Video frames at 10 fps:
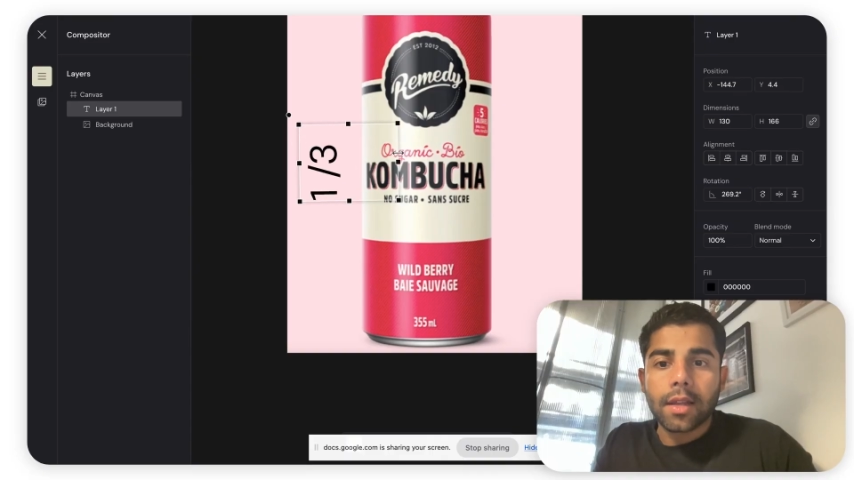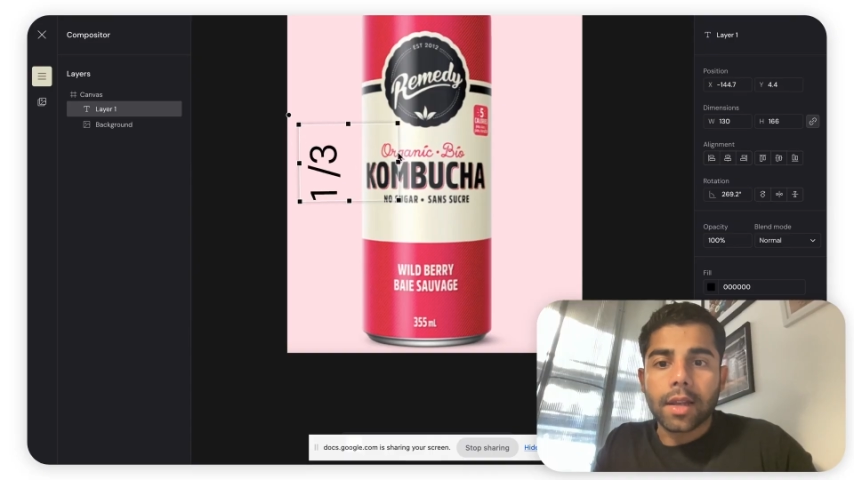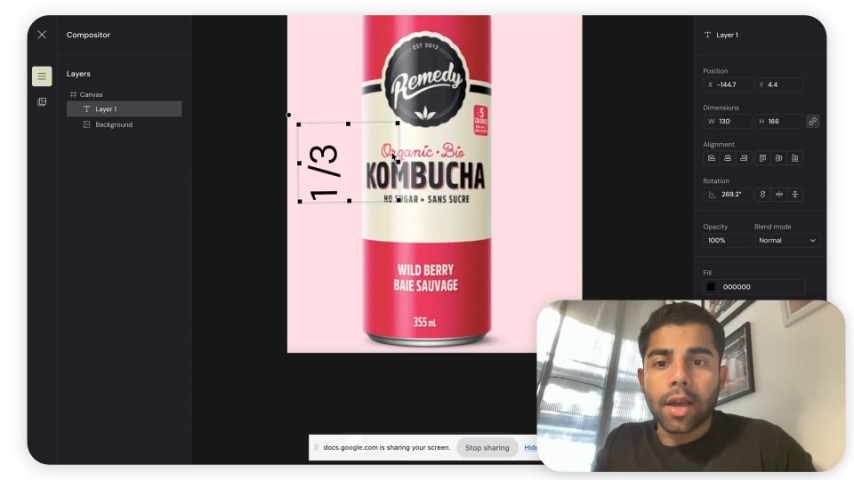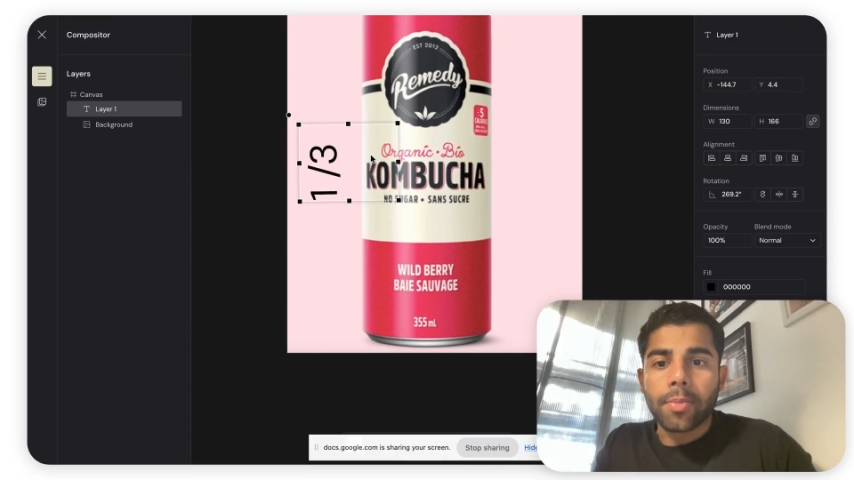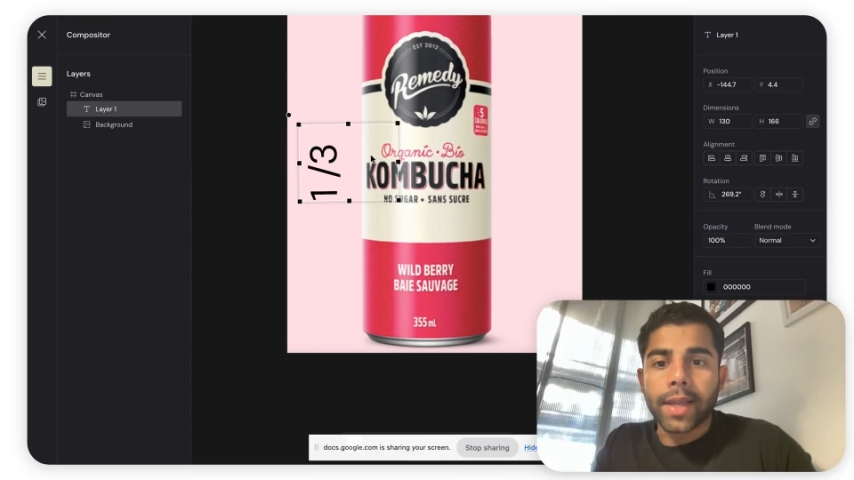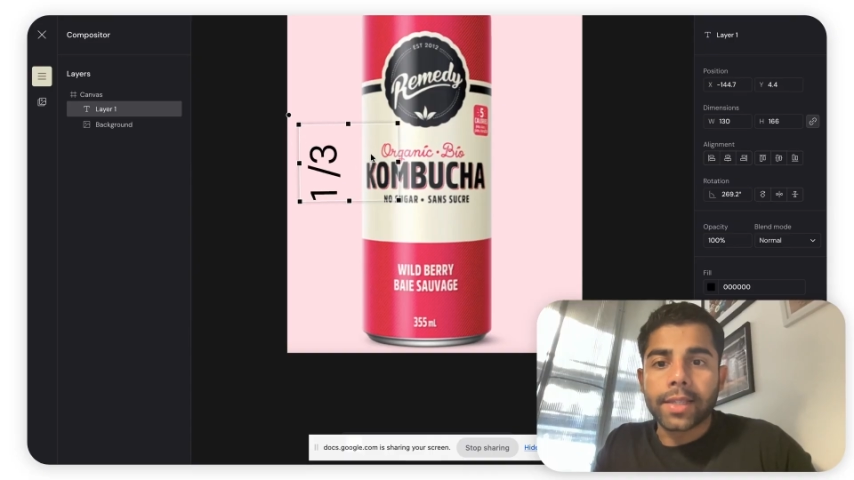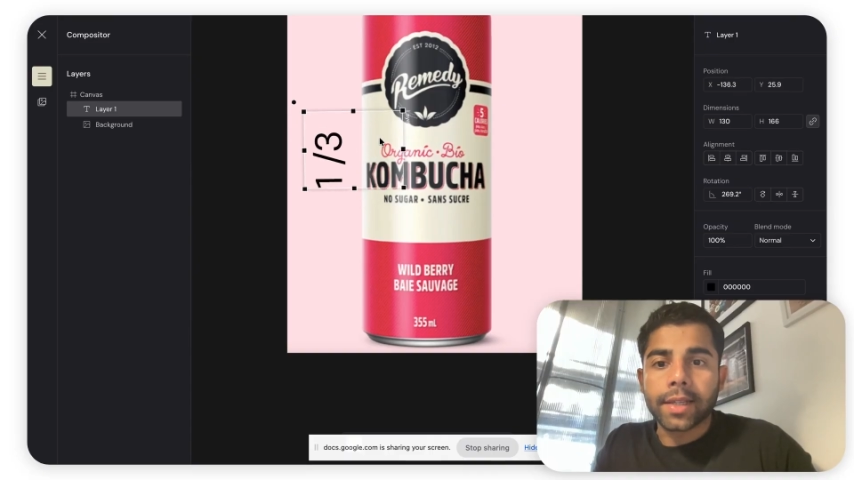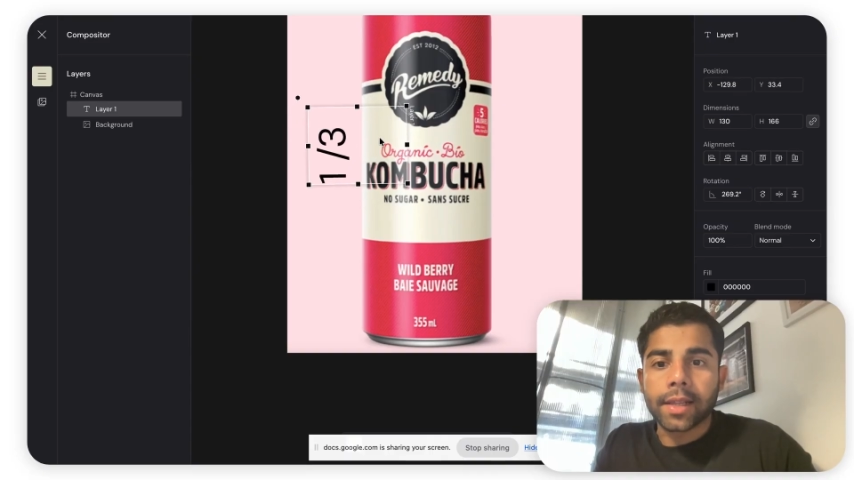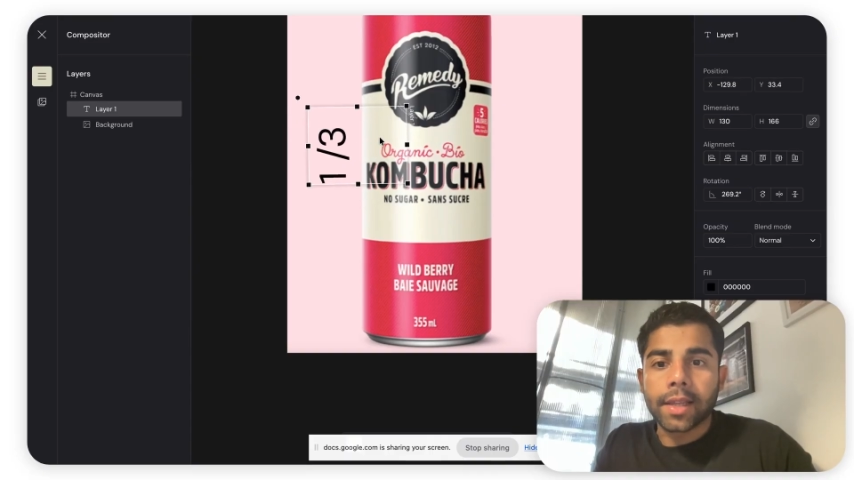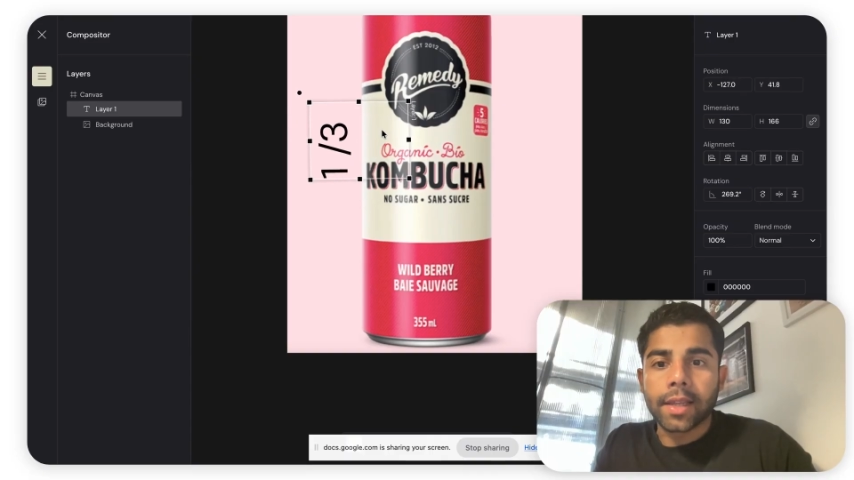Now
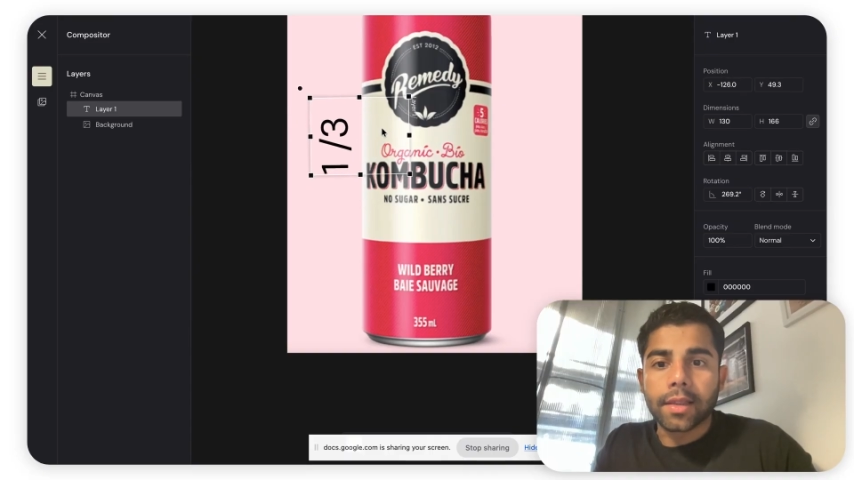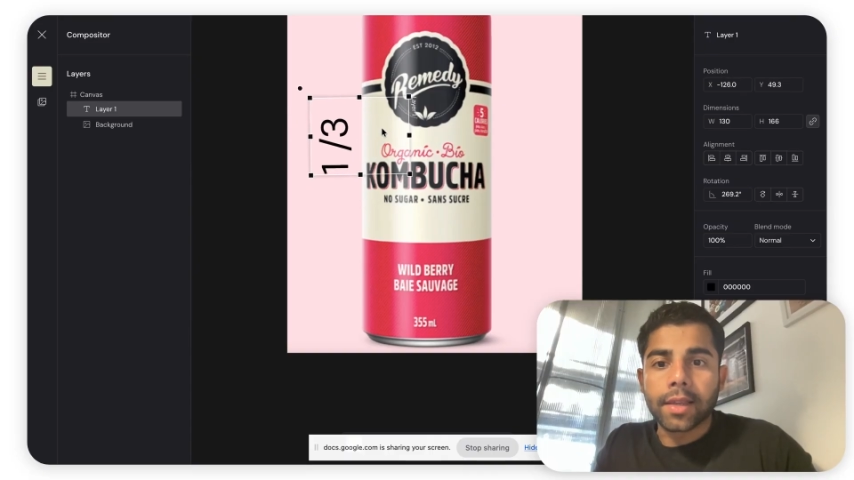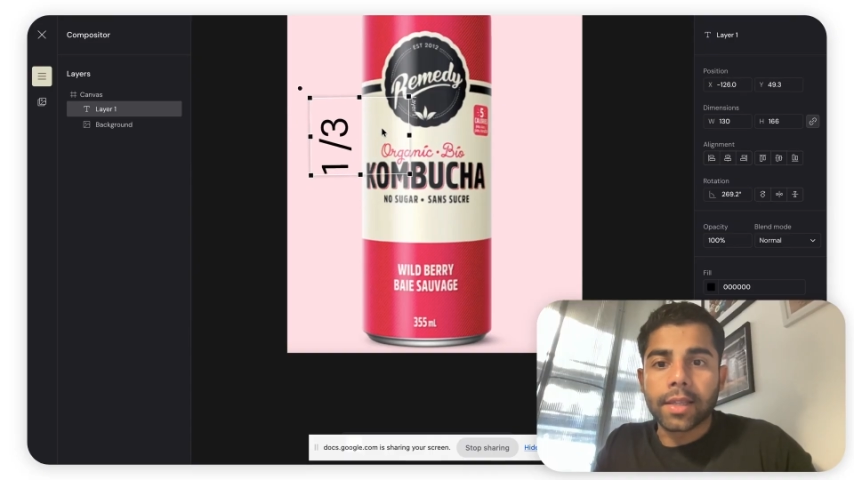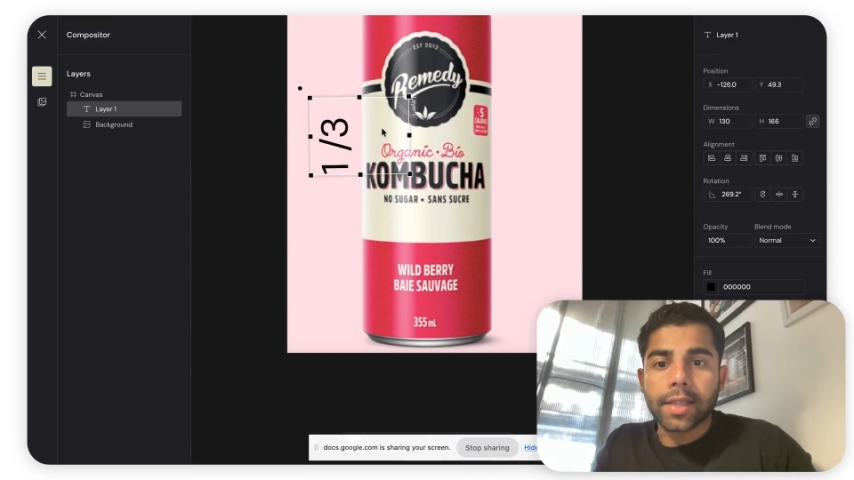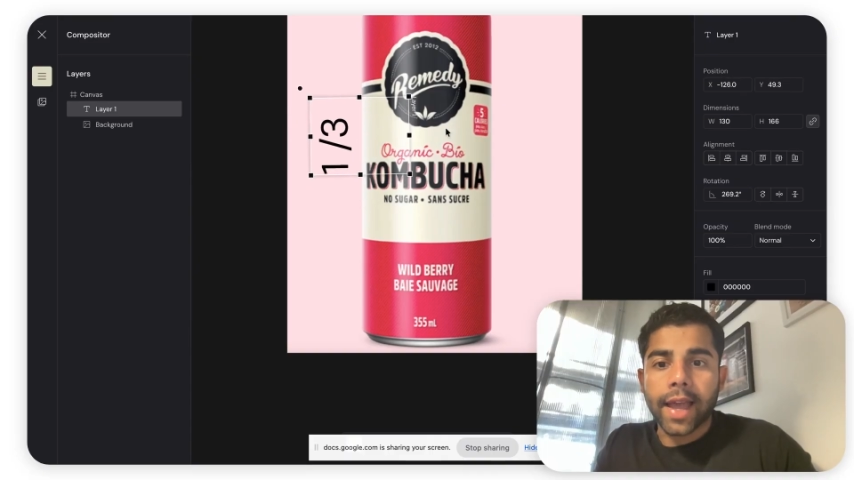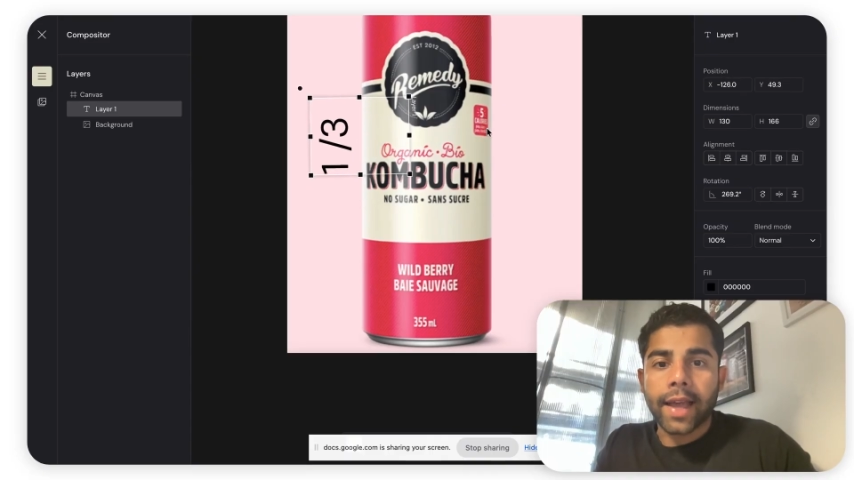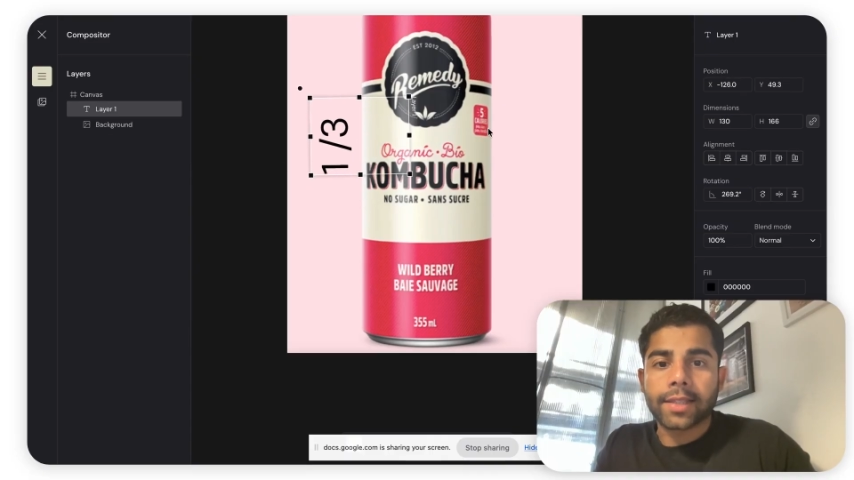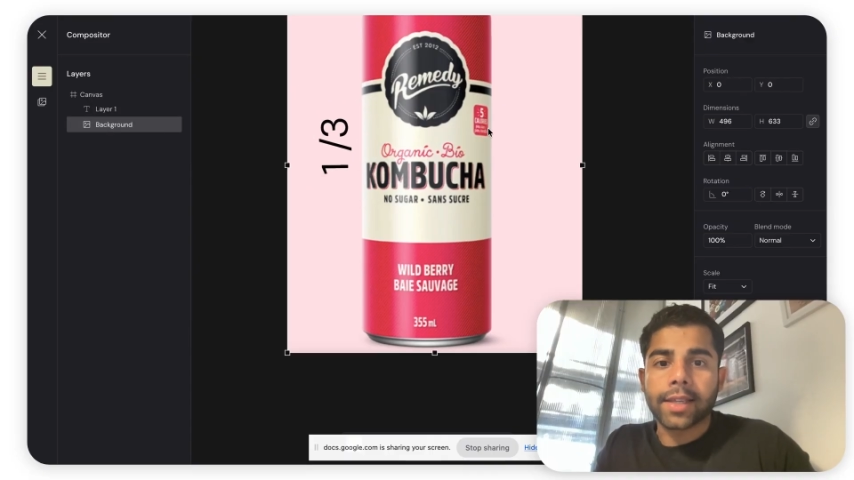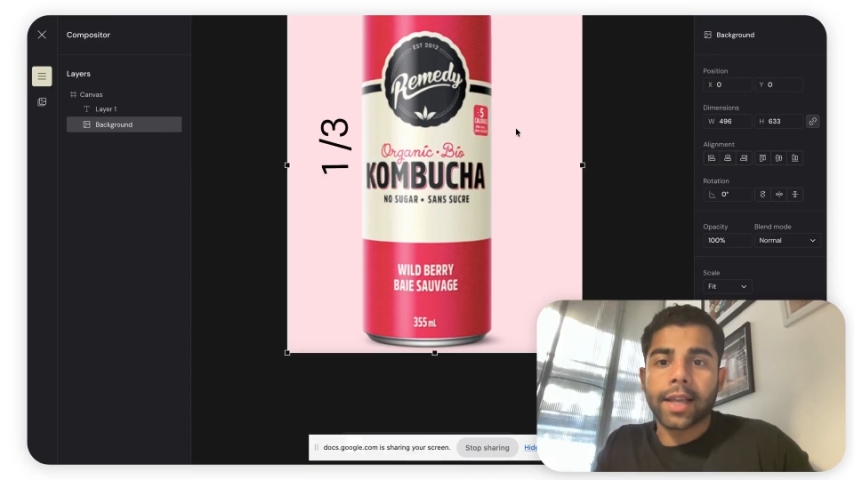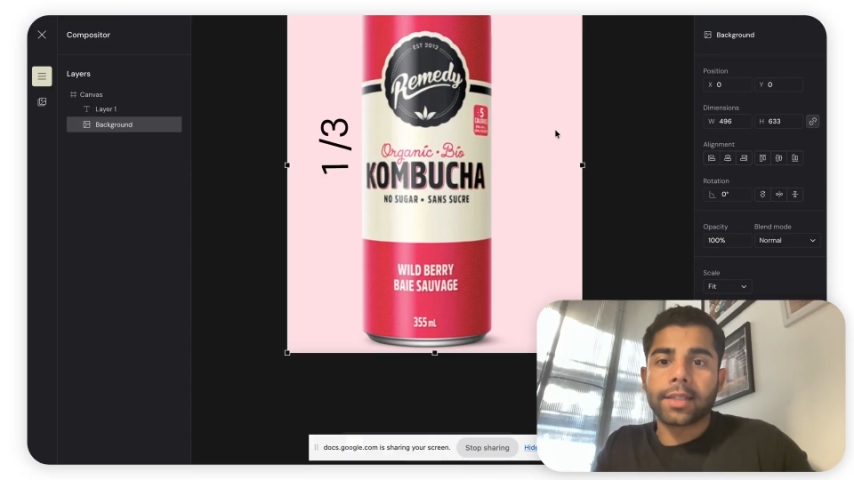basically this
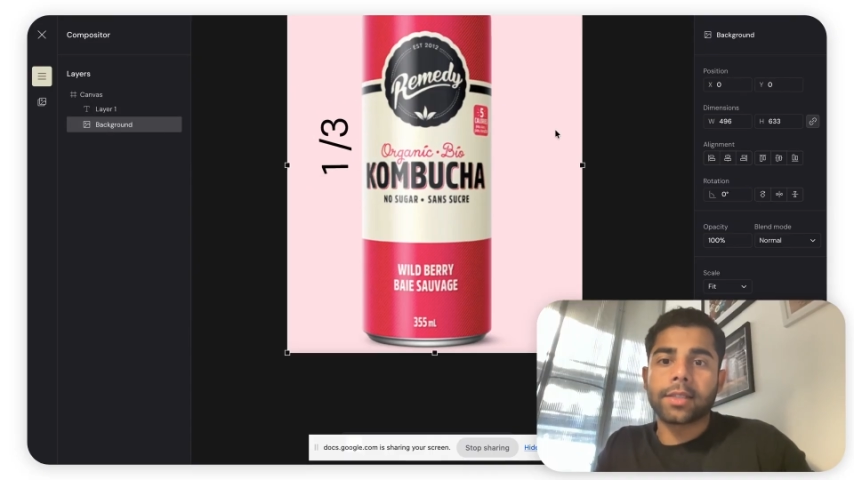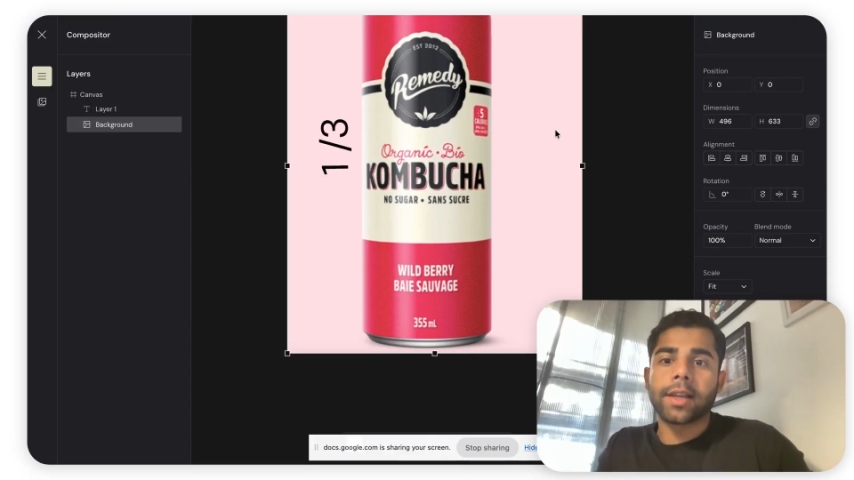acts as